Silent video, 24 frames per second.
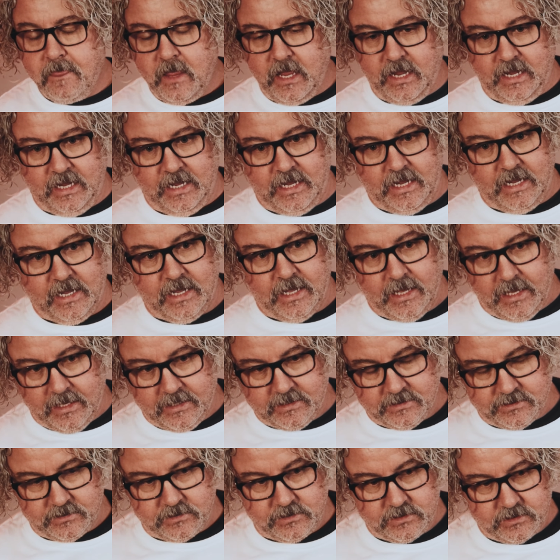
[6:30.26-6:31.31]

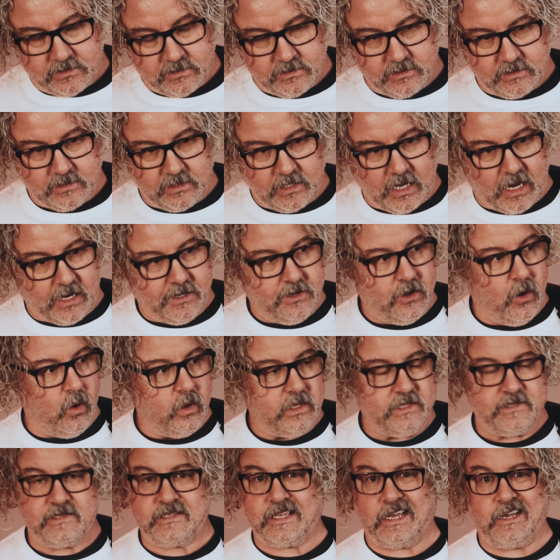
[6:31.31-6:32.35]
And I know
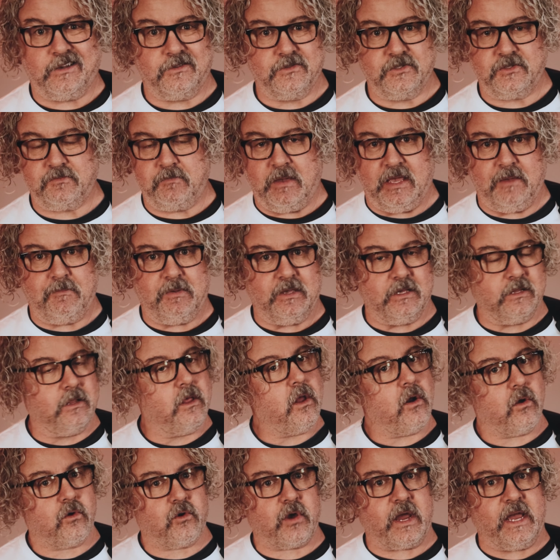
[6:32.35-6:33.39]
it sounds maybe a
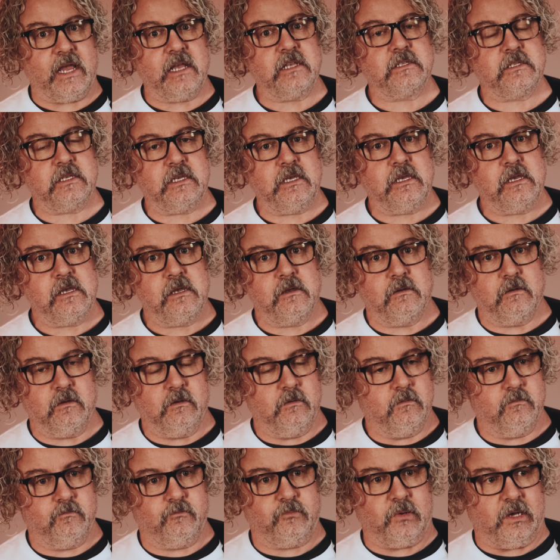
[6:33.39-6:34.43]
little crazy,
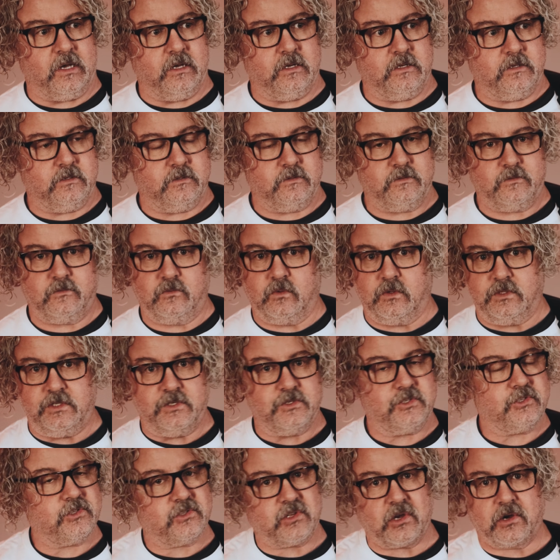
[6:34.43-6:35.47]
but when you
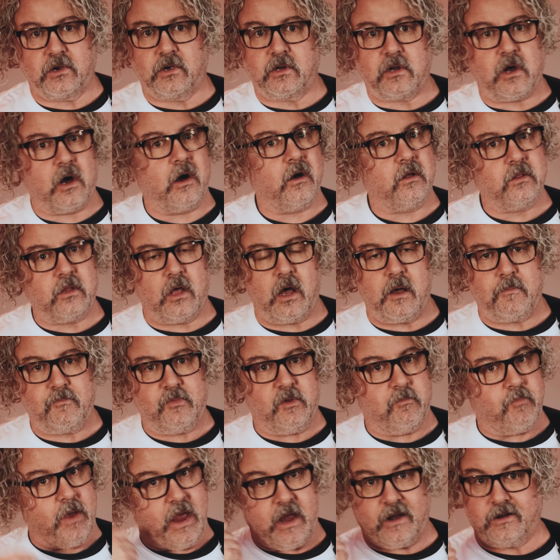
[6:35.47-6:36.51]
stir it all up,
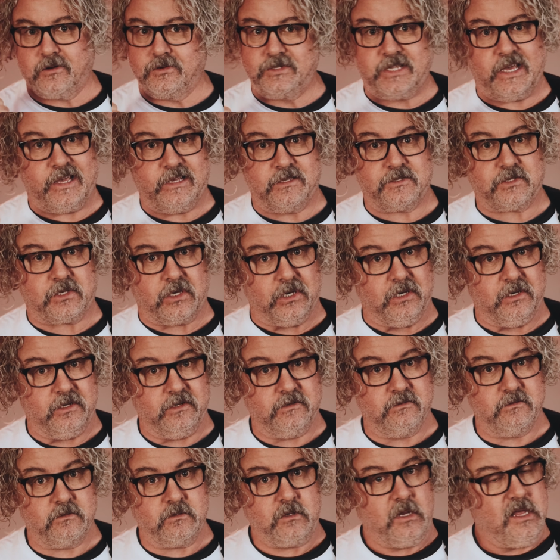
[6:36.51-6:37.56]
the batter tastes good.